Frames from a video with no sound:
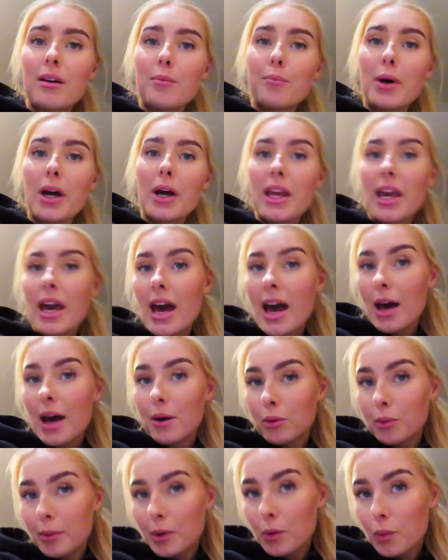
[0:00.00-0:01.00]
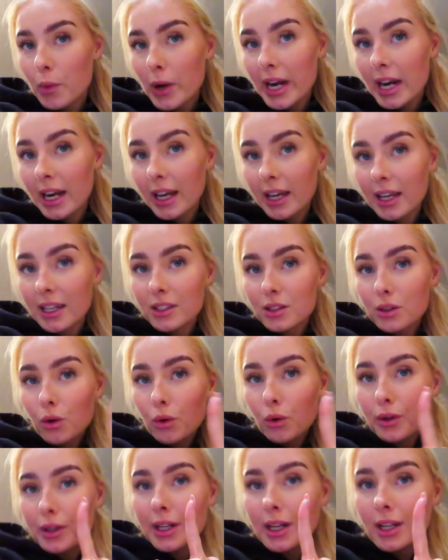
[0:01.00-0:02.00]
But yeah, I will be wearing it
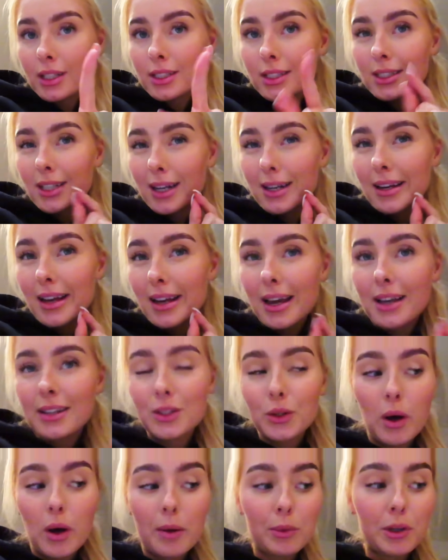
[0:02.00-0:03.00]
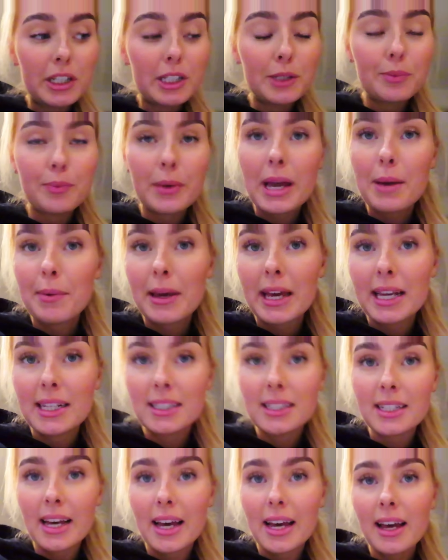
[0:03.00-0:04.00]
on Sunday. So I'm going to spray
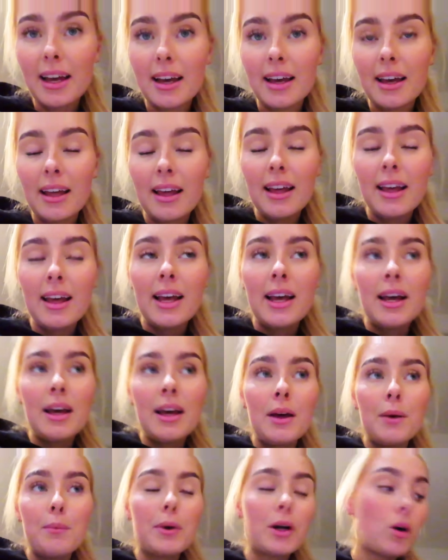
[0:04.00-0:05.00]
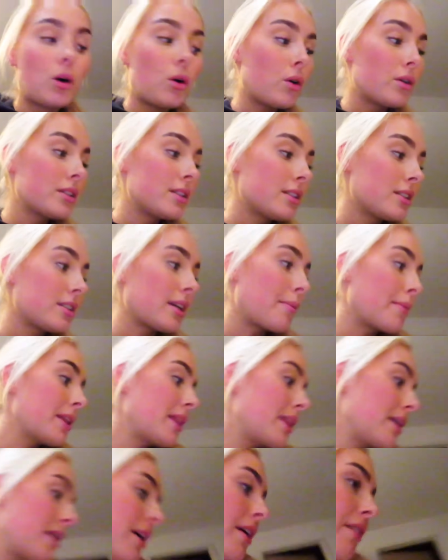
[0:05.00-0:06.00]
paint it because some of
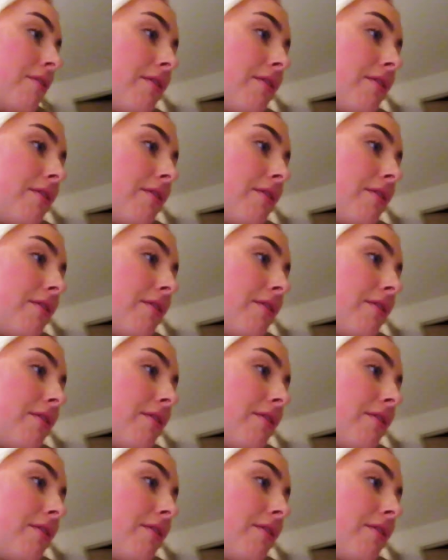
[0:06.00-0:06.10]
the